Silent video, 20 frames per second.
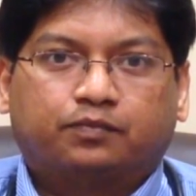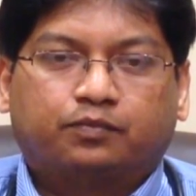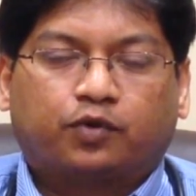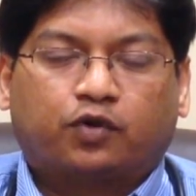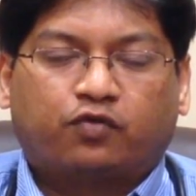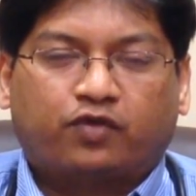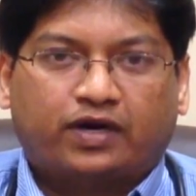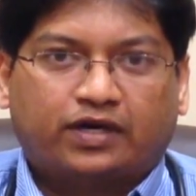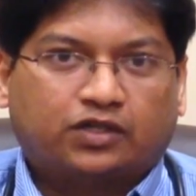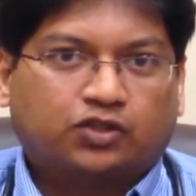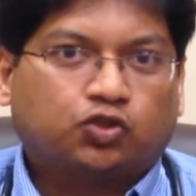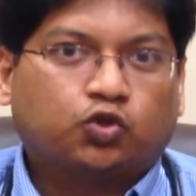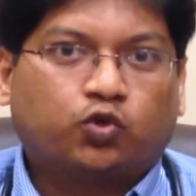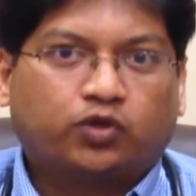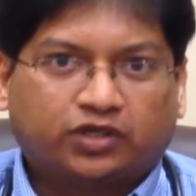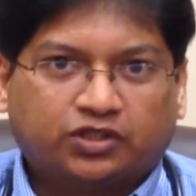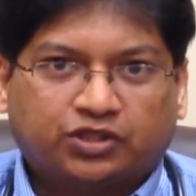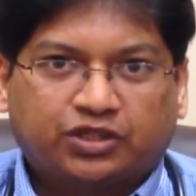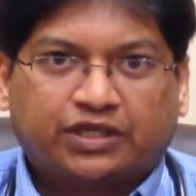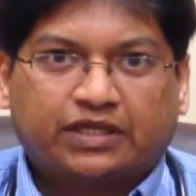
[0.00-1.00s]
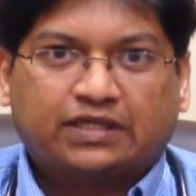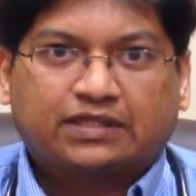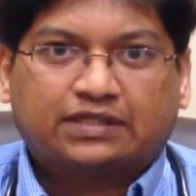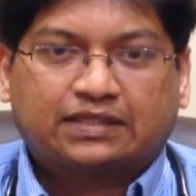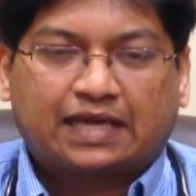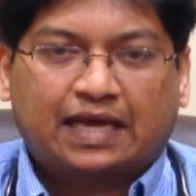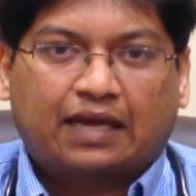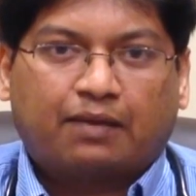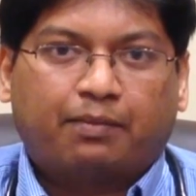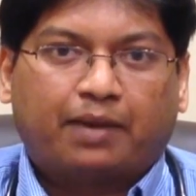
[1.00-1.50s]
provider shortage areas
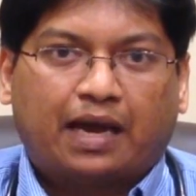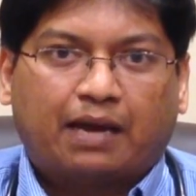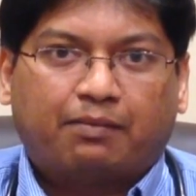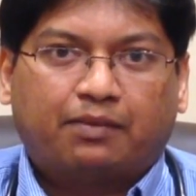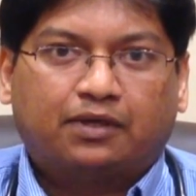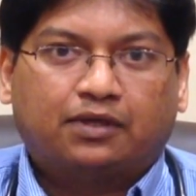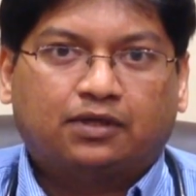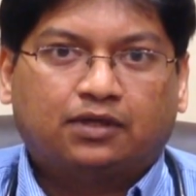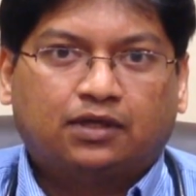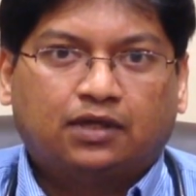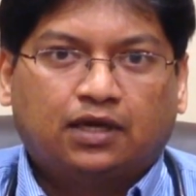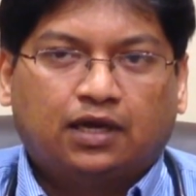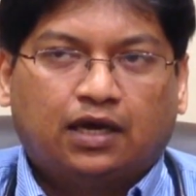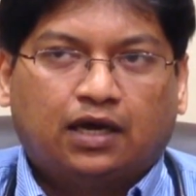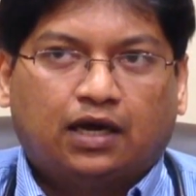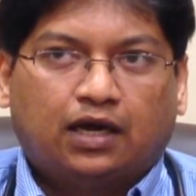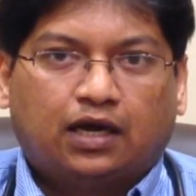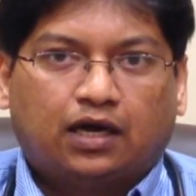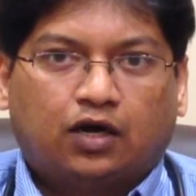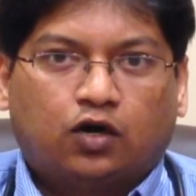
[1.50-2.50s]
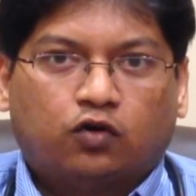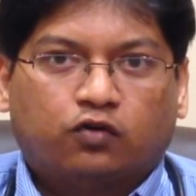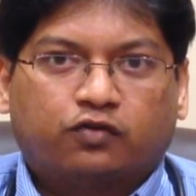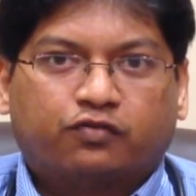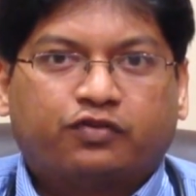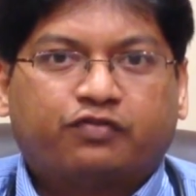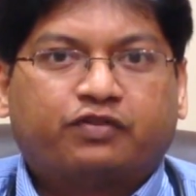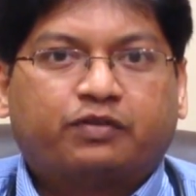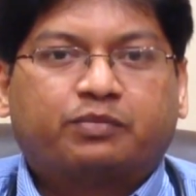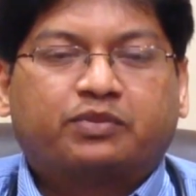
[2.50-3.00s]
in Alabama. Over
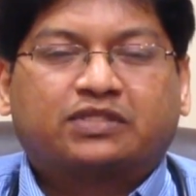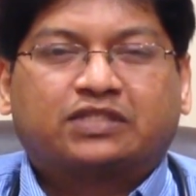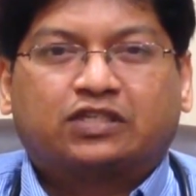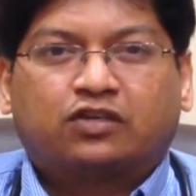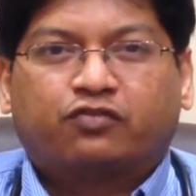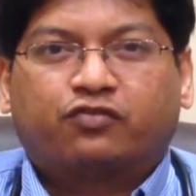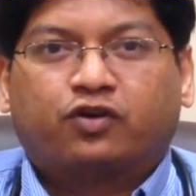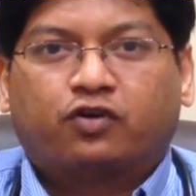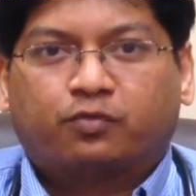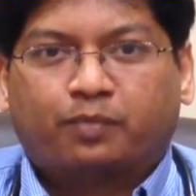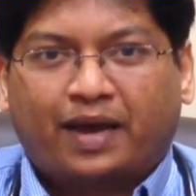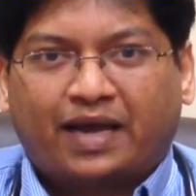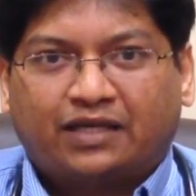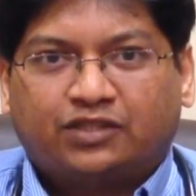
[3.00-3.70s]
50% of our